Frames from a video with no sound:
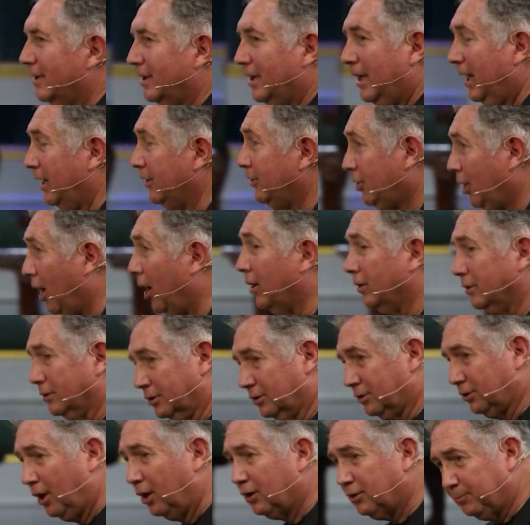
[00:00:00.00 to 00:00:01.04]
in church,
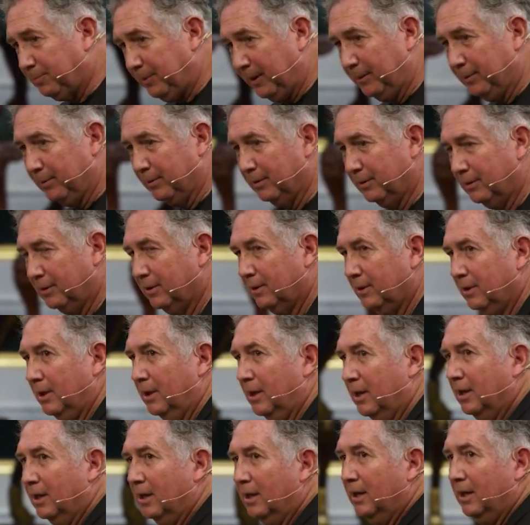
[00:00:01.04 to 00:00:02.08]
church people.
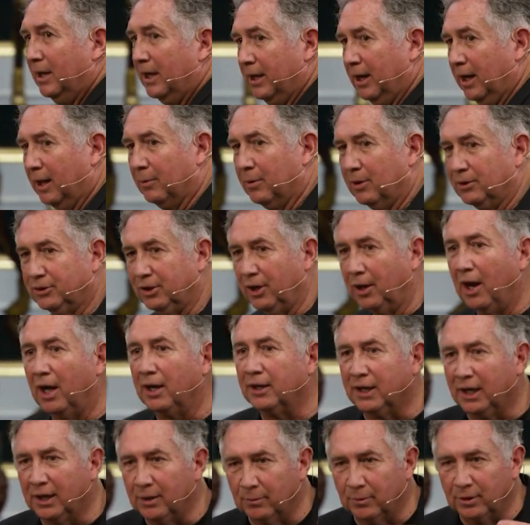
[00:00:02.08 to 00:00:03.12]
In other words, they're
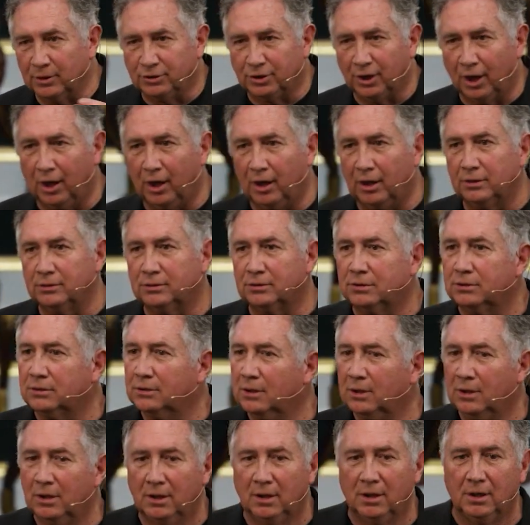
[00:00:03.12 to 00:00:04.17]
not getting results.
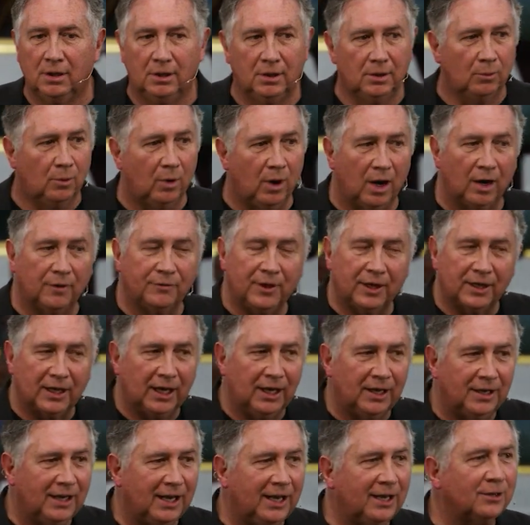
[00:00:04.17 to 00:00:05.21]
Why aren't they
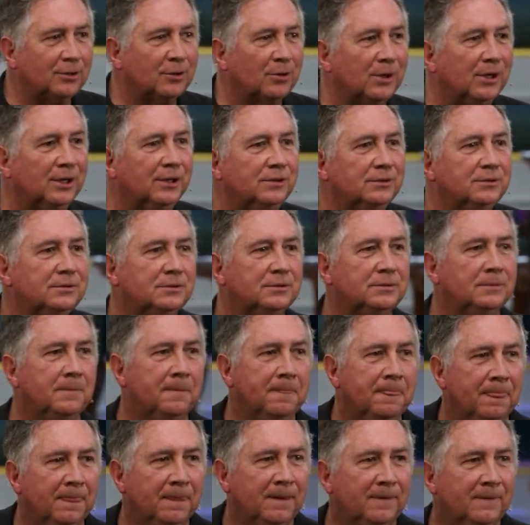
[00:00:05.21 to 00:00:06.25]
getting increase?
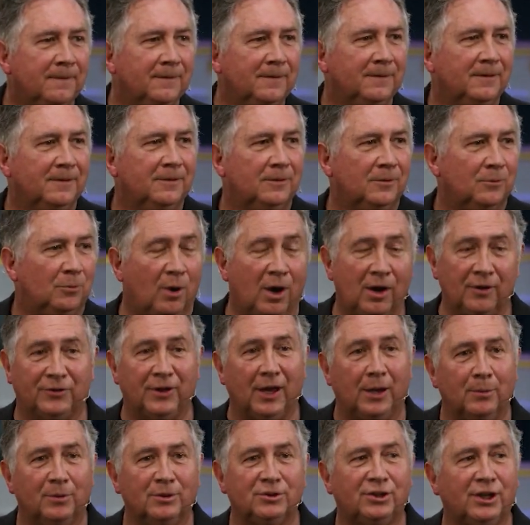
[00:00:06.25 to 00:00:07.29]
Why aren't
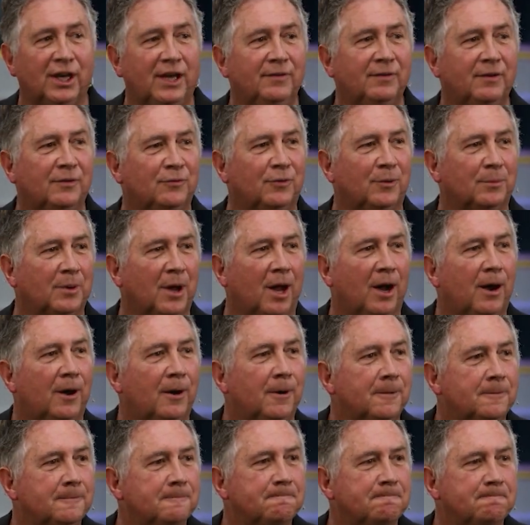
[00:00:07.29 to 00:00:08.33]
they receiving from God?
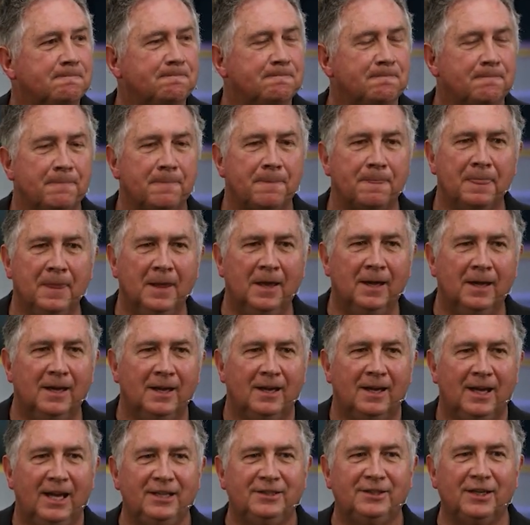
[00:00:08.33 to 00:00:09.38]

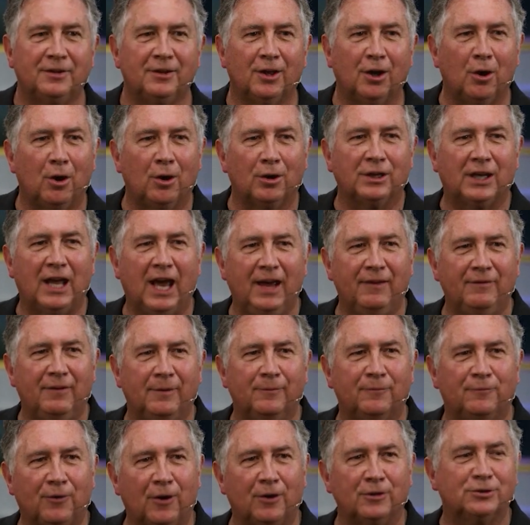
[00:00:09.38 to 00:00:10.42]
He said the Lord gave
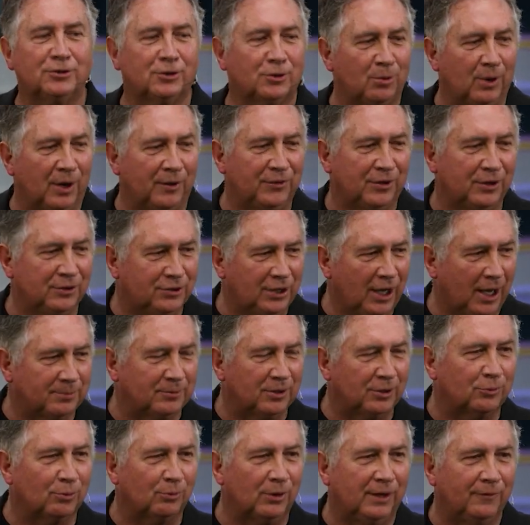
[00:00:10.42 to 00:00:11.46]
him 1 Corinthians
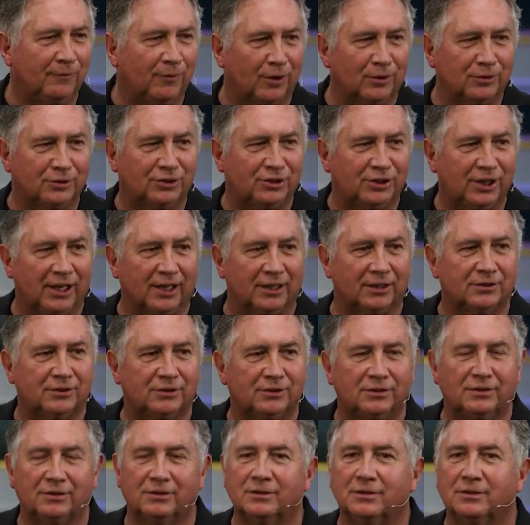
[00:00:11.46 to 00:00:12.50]
chapter 3, verse 6.
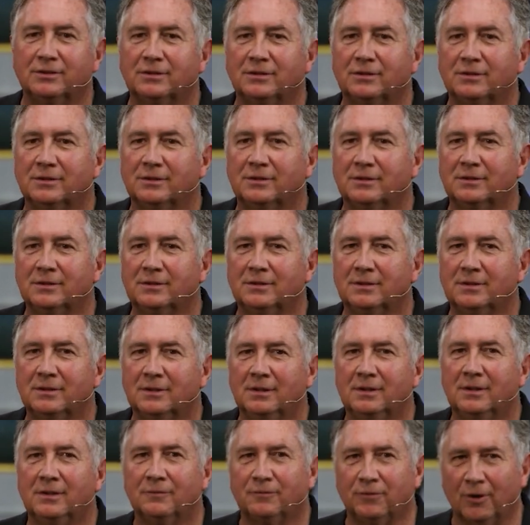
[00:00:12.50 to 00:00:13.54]

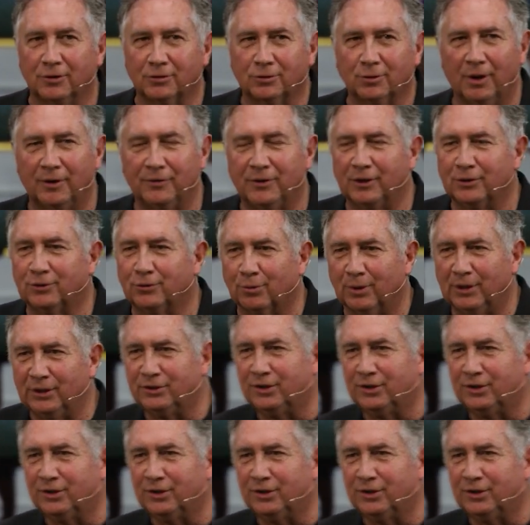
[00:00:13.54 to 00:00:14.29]
1 Corinthians 3,